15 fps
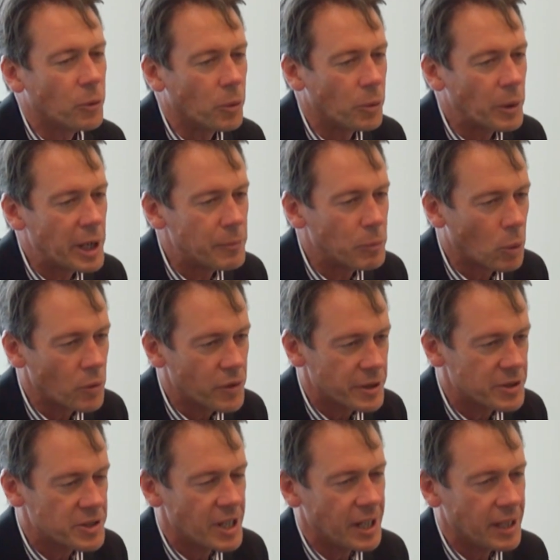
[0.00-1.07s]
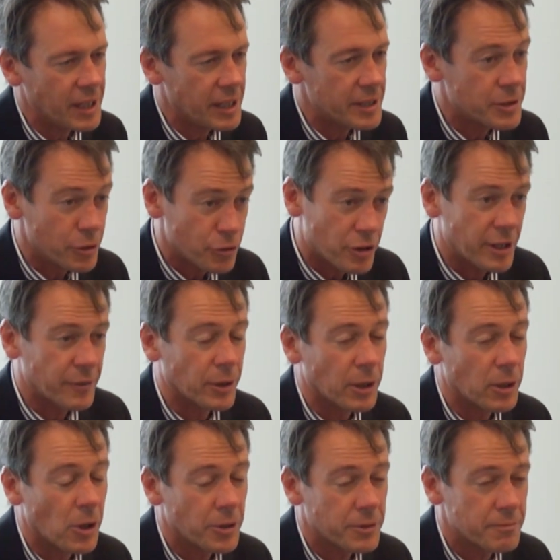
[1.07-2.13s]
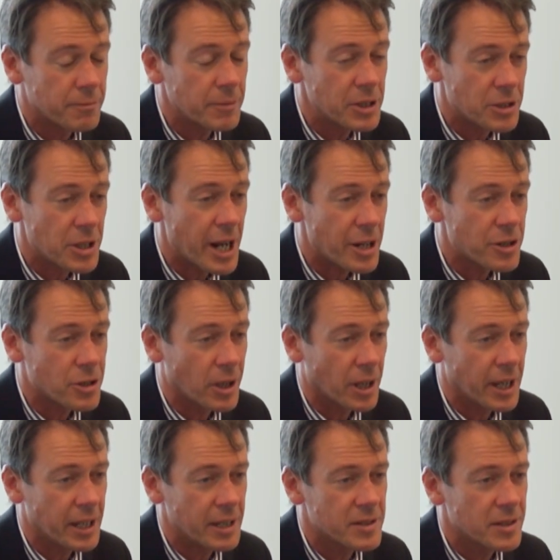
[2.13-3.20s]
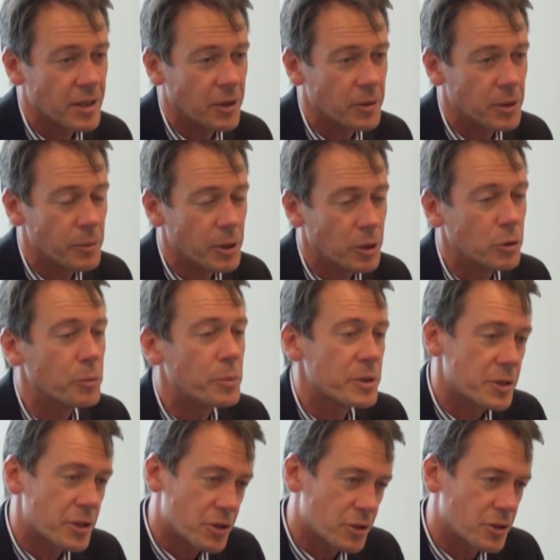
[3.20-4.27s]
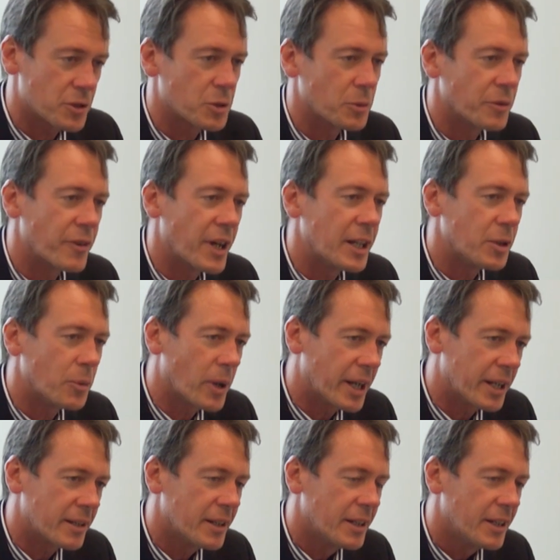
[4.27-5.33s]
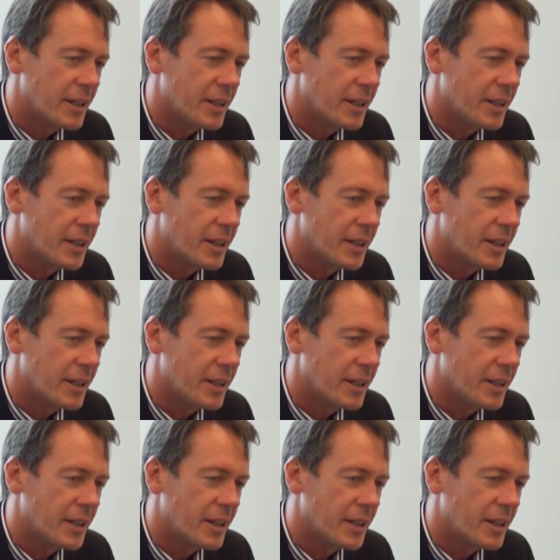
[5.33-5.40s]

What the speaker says: for more than 10 years. You travel a lot internationally, so you're in a good position to evaluate